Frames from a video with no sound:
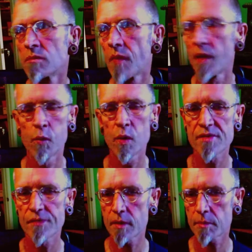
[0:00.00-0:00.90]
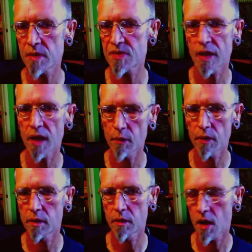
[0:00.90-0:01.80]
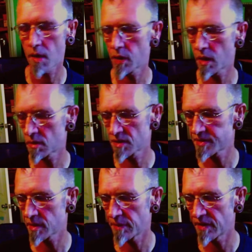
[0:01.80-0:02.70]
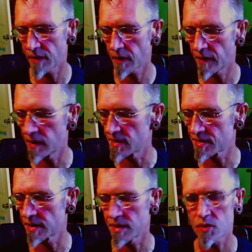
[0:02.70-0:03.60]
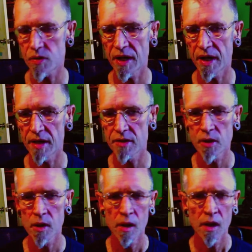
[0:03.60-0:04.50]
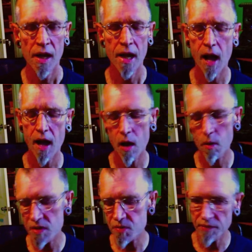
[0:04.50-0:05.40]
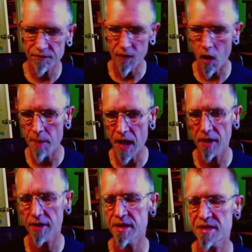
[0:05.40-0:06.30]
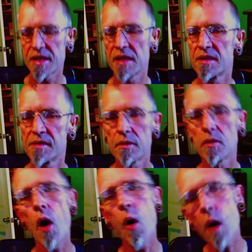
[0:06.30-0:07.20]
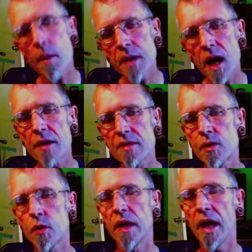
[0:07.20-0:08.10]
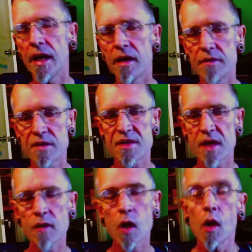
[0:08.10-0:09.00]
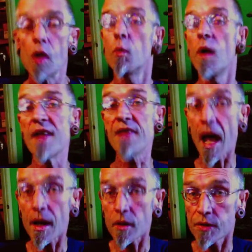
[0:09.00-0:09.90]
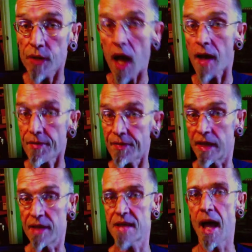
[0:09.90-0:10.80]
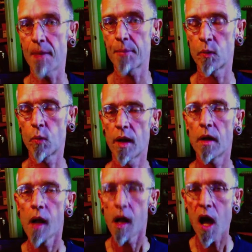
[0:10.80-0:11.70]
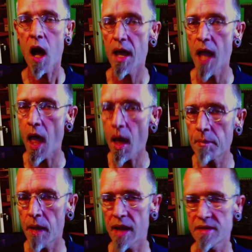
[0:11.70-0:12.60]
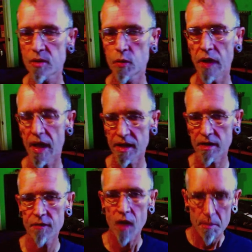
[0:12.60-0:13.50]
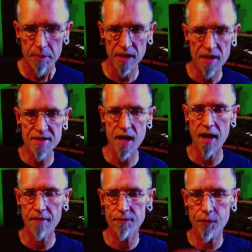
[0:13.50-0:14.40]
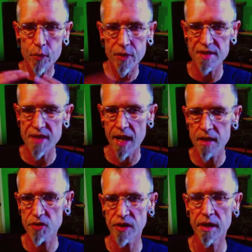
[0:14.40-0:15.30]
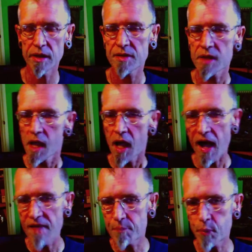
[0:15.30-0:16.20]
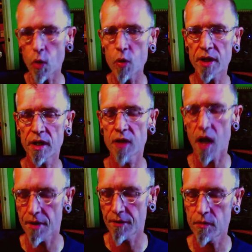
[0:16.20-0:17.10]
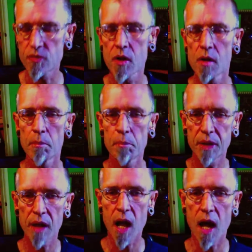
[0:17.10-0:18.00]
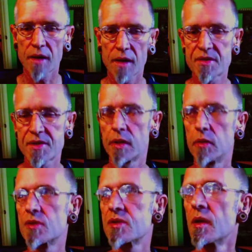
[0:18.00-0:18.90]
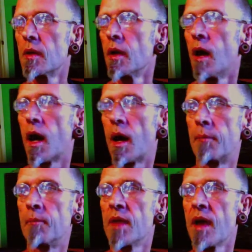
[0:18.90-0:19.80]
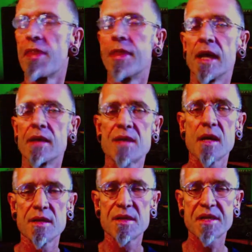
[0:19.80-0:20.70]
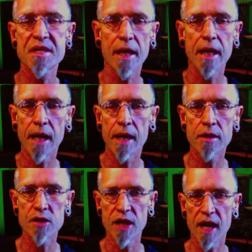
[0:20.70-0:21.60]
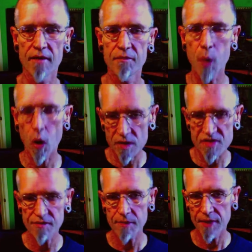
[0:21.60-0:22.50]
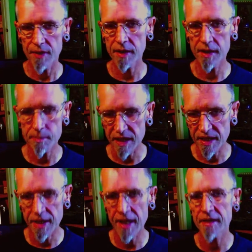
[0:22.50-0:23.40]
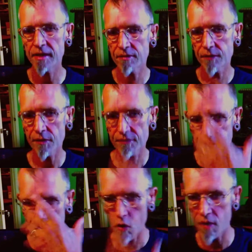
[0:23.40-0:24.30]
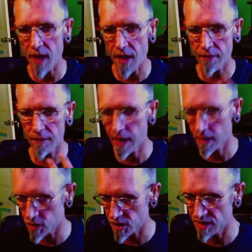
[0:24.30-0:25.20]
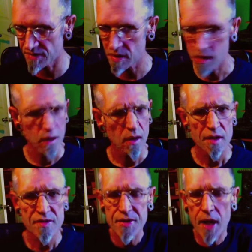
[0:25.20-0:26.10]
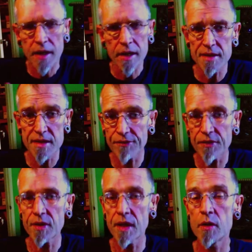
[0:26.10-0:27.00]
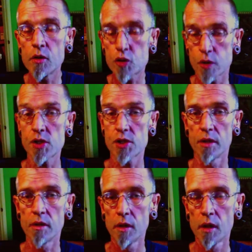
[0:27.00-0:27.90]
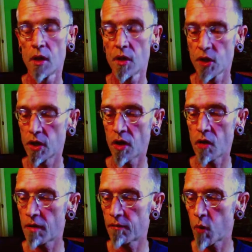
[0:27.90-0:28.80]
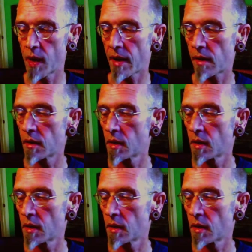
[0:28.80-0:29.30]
if it wasn't for the music, I would honestly be very easily straight edge. And I always would fall back on these things of, oh, I'm not as creative and stuff. Well, I've had a lot of things happen where I am as creative because through these angel healings, I've broken a lot of those blocks, those things sucking energy out of parts of me that need to be connected for the flow of other energies. It's not any different than nutrition, you know, of where